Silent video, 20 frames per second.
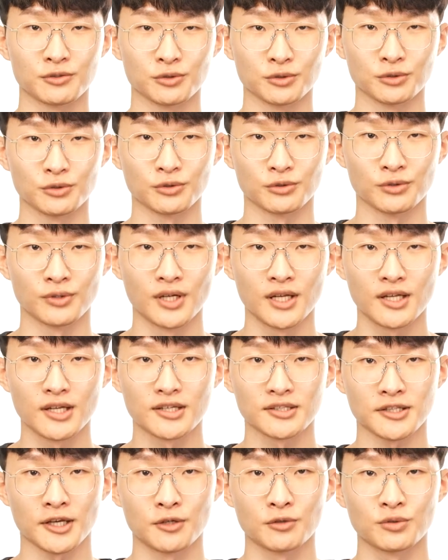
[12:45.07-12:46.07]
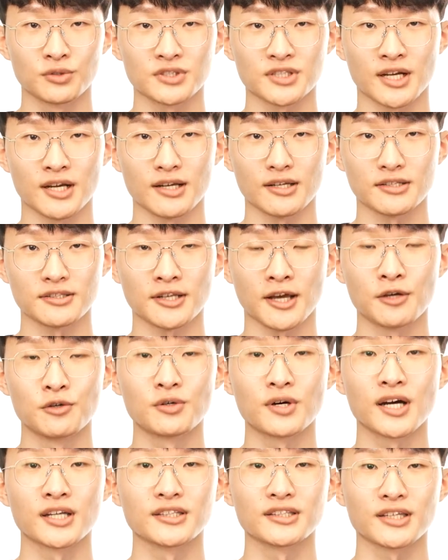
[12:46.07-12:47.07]
Just by enabling the
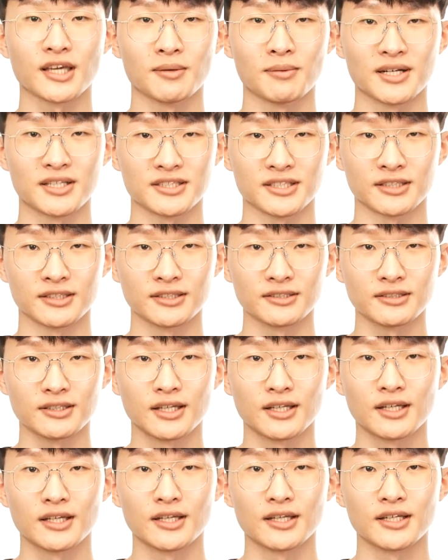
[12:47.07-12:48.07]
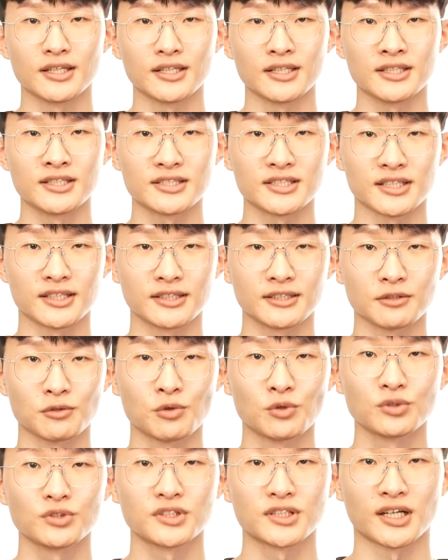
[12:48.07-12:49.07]
application of the type in this way,
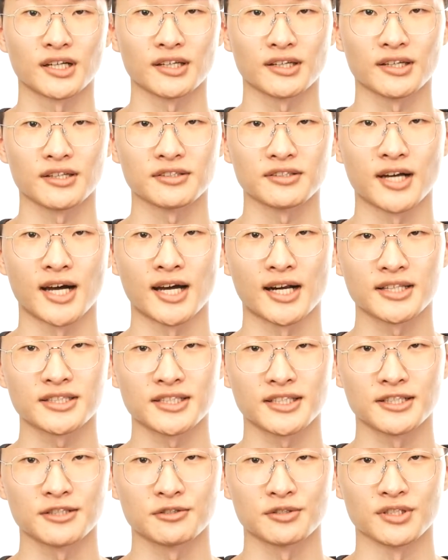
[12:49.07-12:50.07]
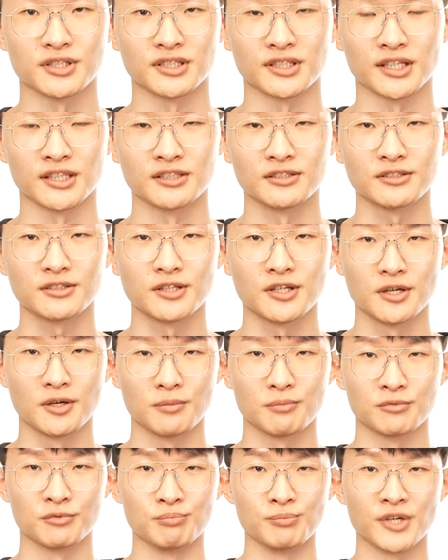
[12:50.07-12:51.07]
there is definitely a great
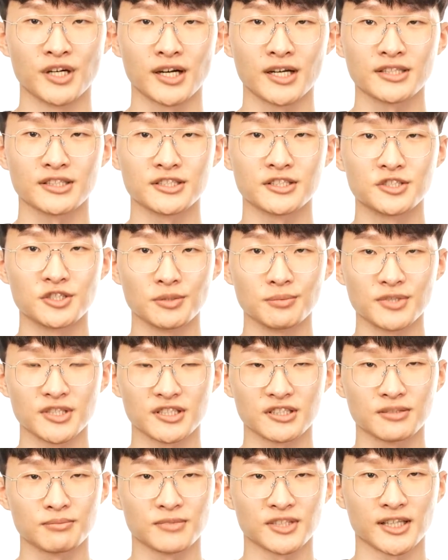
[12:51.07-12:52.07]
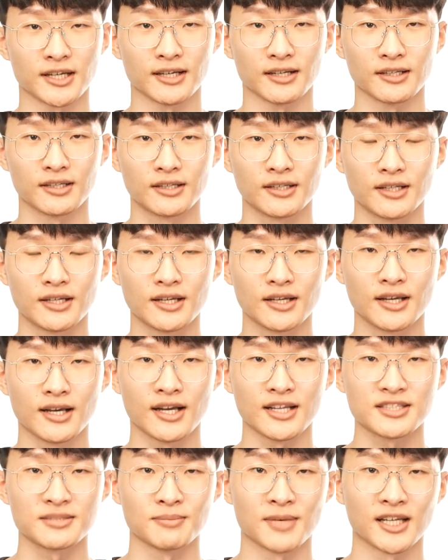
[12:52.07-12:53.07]
advantage in being able to notice what
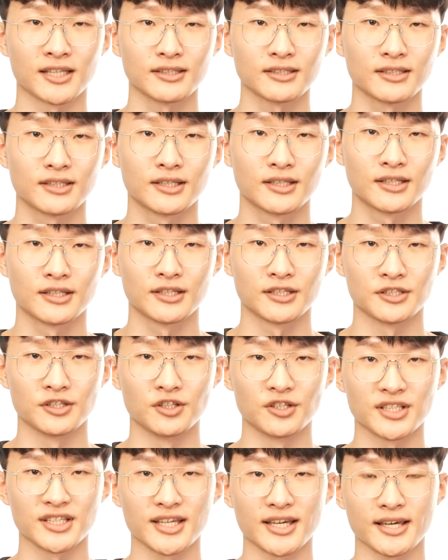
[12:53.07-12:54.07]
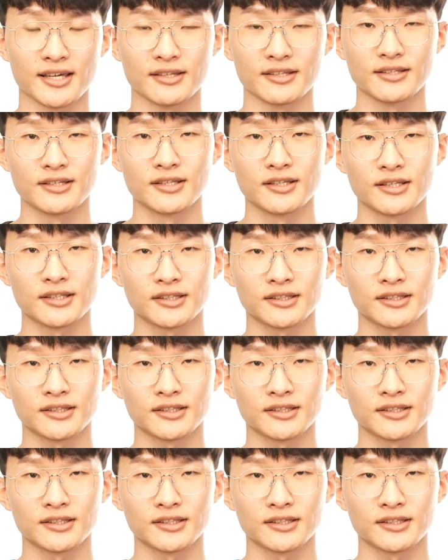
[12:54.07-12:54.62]
argument to use at the code level.